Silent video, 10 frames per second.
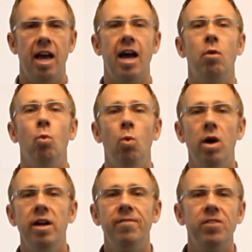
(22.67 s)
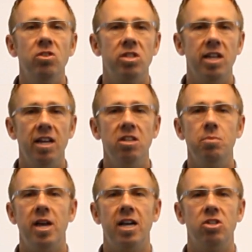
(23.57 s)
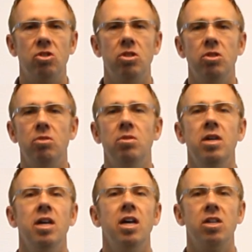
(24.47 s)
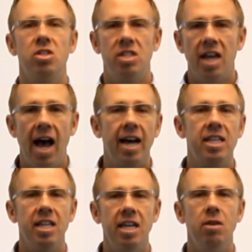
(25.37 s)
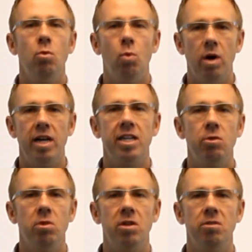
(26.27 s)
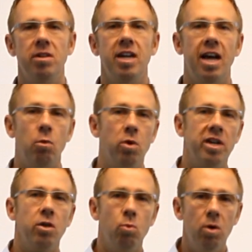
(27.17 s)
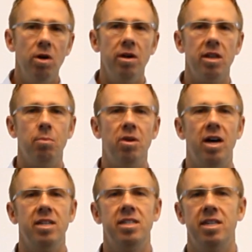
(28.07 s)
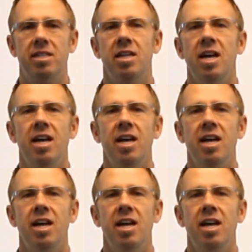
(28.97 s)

And what if your sales manager knew exactly what you were doing and where you were in the process,